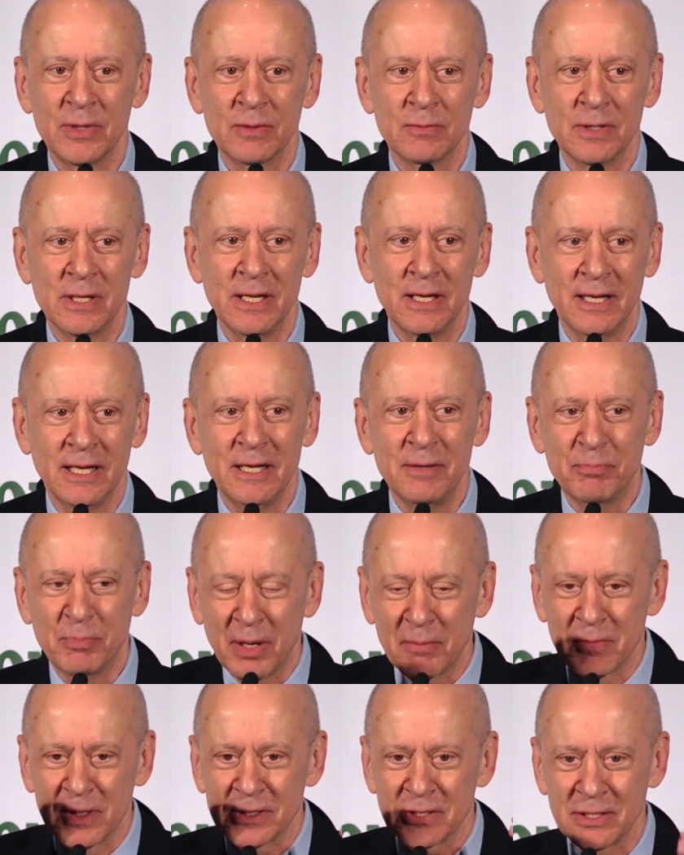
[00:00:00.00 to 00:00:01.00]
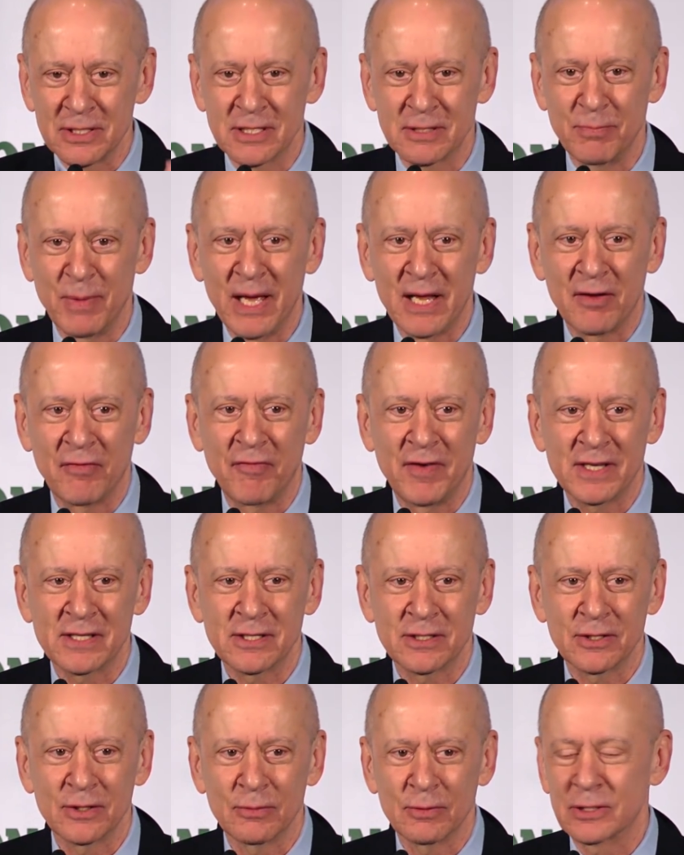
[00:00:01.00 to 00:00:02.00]
and he published this
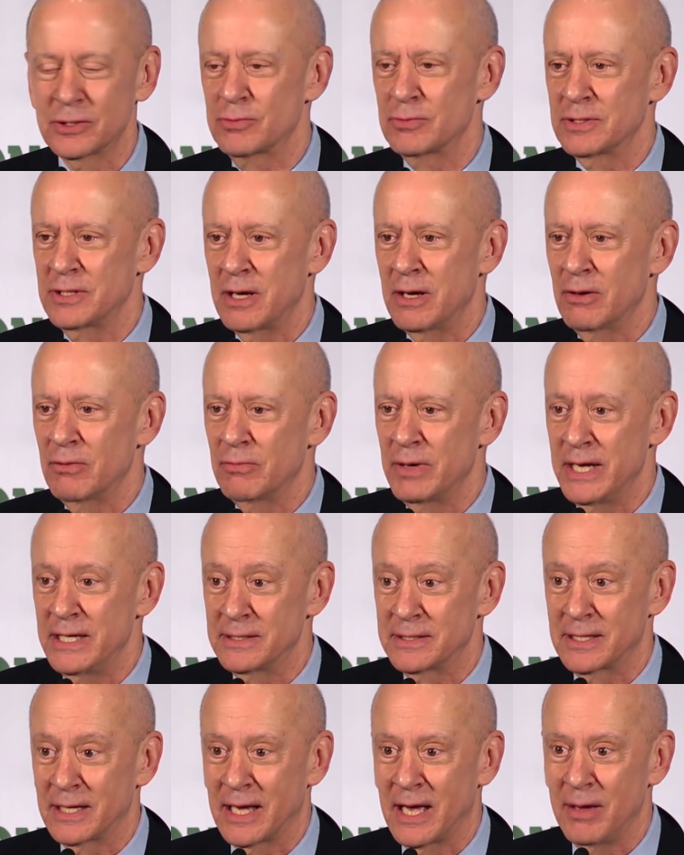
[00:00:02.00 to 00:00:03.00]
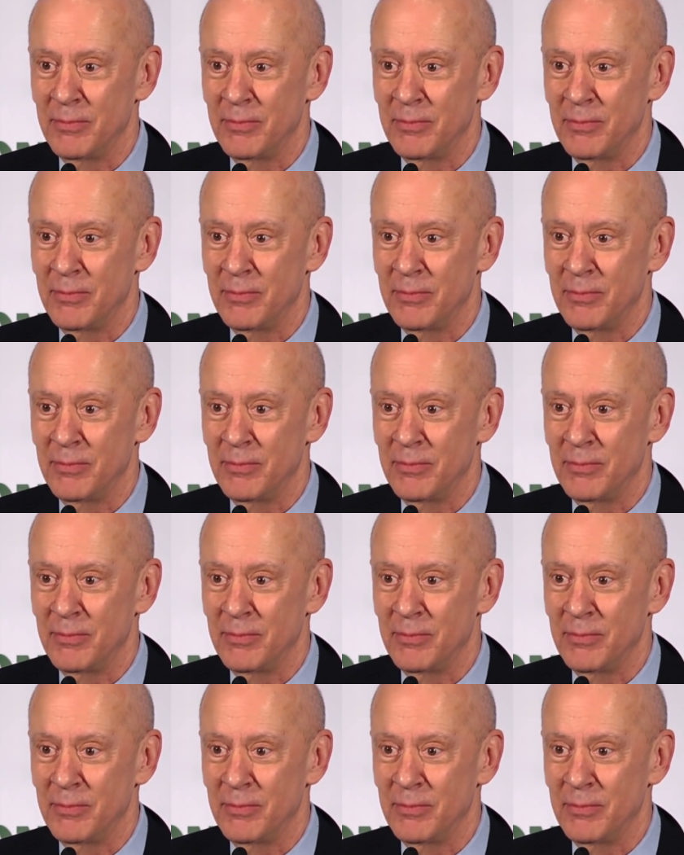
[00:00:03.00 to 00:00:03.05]
manifesto, which was hair-raising.